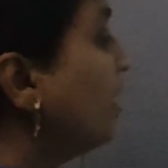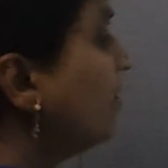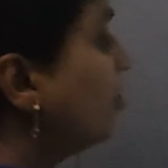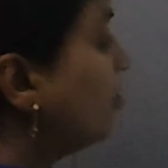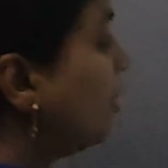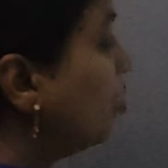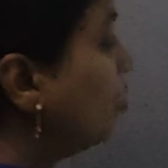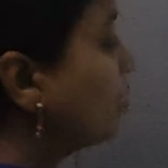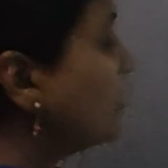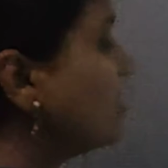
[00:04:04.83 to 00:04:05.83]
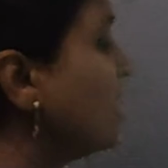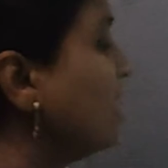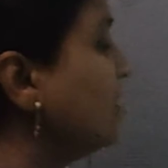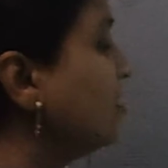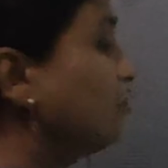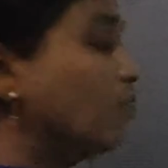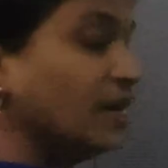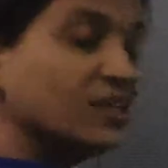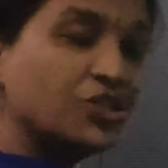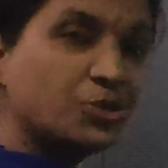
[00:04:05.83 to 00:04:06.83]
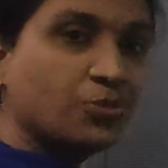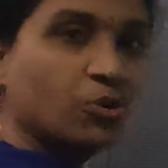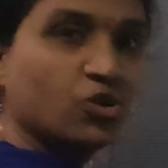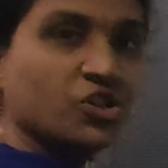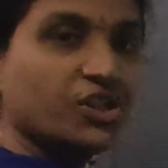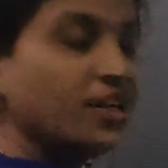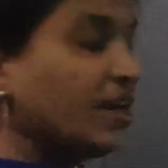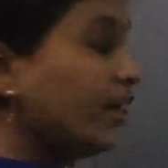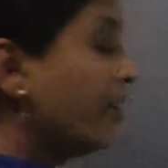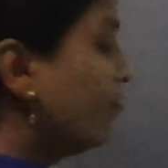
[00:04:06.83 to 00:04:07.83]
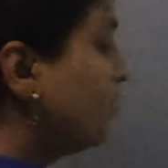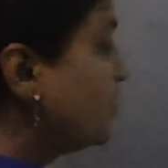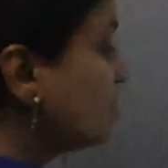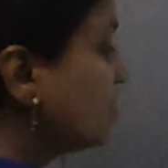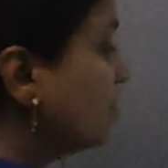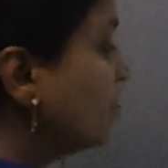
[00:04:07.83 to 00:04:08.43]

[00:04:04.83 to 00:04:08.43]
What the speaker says: Then below the style is the bulged portion which is